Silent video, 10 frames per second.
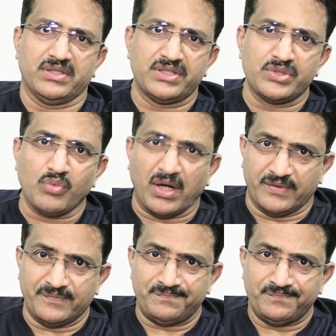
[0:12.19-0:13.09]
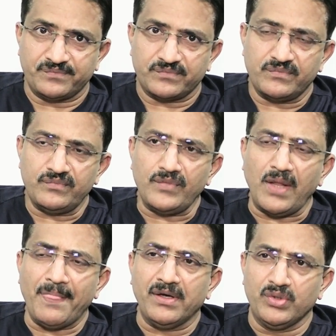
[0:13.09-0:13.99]
This is one.
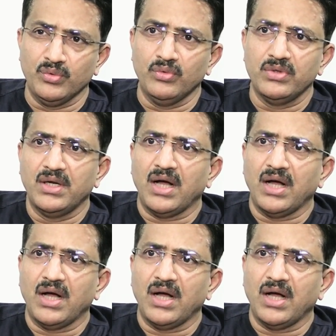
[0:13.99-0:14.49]
Two,